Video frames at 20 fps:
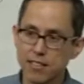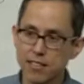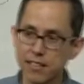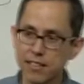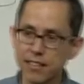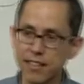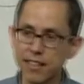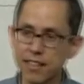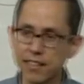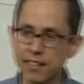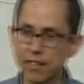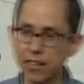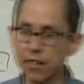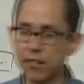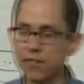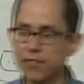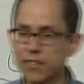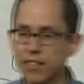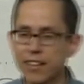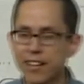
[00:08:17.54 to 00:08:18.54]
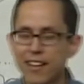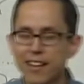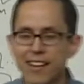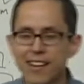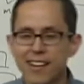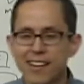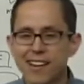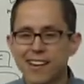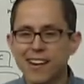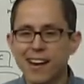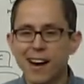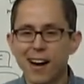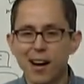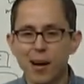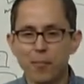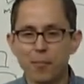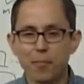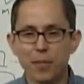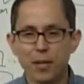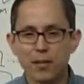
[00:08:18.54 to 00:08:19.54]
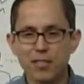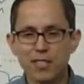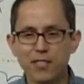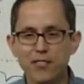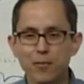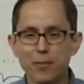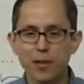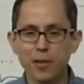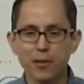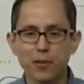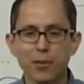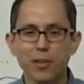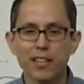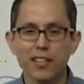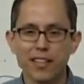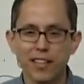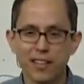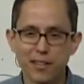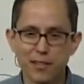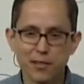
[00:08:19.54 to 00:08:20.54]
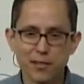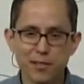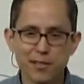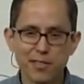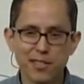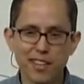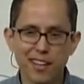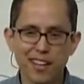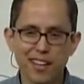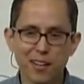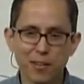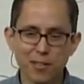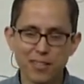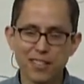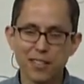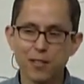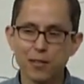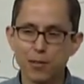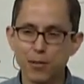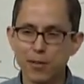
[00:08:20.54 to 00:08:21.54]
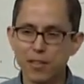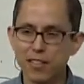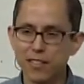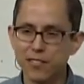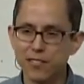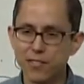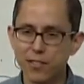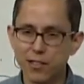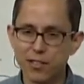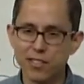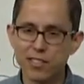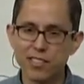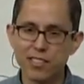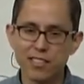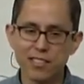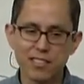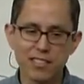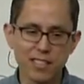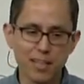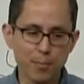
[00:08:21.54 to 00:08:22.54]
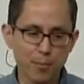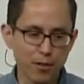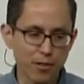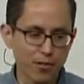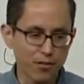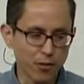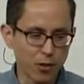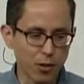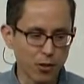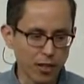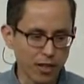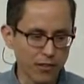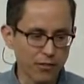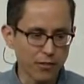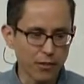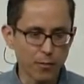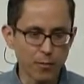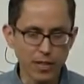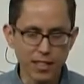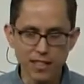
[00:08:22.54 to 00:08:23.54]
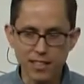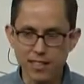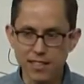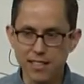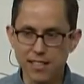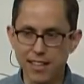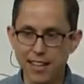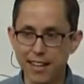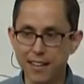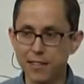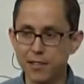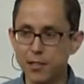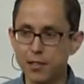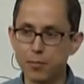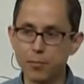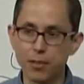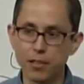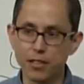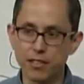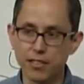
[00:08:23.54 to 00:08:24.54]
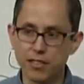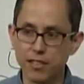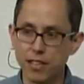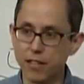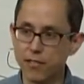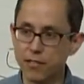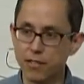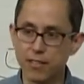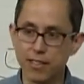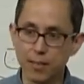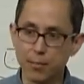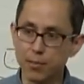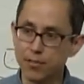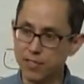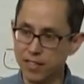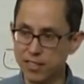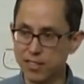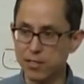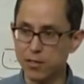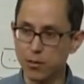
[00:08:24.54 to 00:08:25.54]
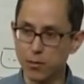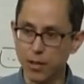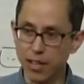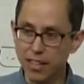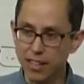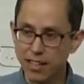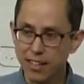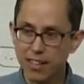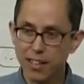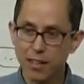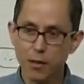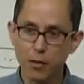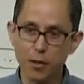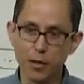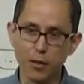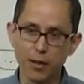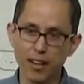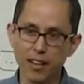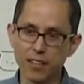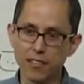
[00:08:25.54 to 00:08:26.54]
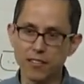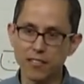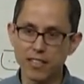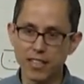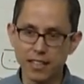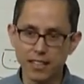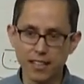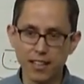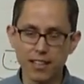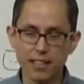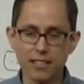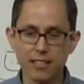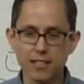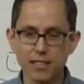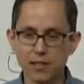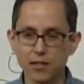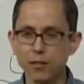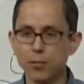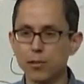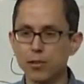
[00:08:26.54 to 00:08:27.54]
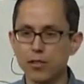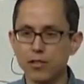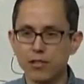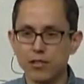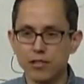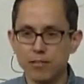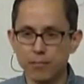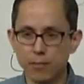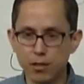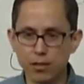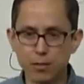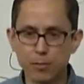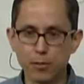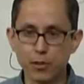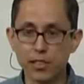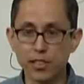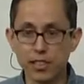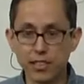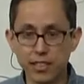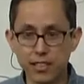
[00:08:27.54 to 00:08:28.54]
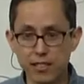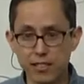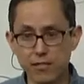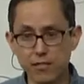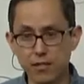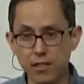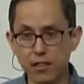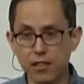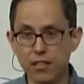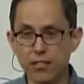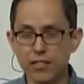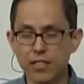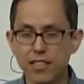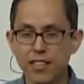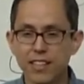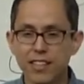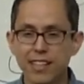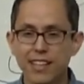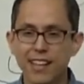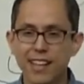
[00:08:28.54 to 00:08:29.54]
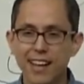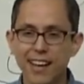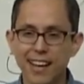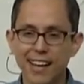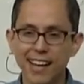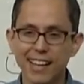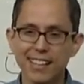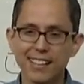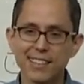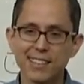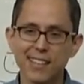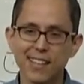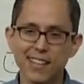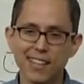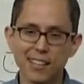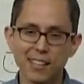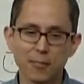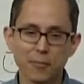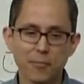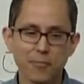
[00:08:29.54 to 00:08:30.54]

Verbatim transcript: that they loved. Um, but I was there for about three years. Uh, I would say it was probably the first deeper foray for me into how to go build software in a professional way, where you have deadlines, deliverables, multiple engineers involved, and uh,